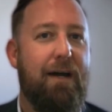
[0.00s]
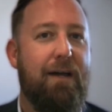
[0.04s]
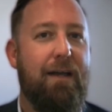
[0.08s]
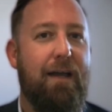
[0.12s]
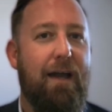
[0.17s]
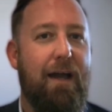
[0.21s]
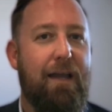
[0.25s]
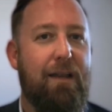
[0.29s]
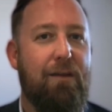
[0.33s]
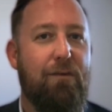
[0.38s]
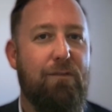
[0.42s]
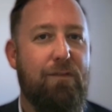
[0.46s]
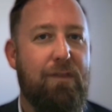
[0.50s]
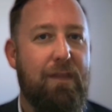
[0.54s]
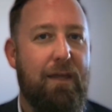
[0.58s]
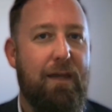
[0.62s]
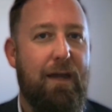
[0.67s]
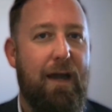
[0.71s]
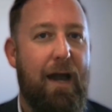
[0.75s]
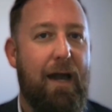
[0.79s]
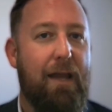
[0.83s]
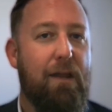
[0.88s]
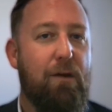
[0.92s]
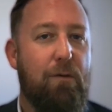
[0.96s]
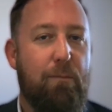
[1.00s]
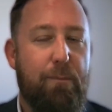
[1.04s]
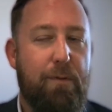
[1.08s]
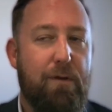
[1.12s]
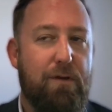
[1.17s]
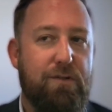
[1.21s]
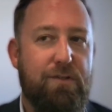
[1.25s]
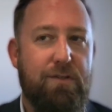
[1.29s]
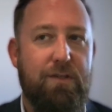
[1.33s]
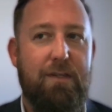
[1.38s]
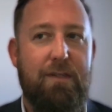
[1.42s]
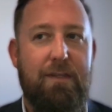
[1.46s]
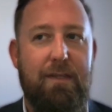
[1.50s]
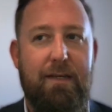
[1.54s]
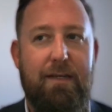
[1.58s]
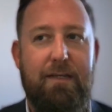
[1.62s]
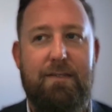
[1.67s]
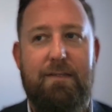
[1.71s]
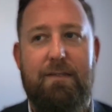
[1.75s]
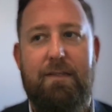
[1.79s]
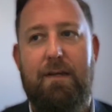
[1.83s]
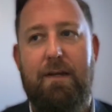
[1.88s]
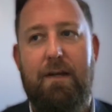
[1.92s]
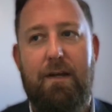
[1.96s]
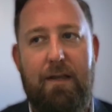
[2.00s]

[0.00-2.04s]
I don't personally think it's there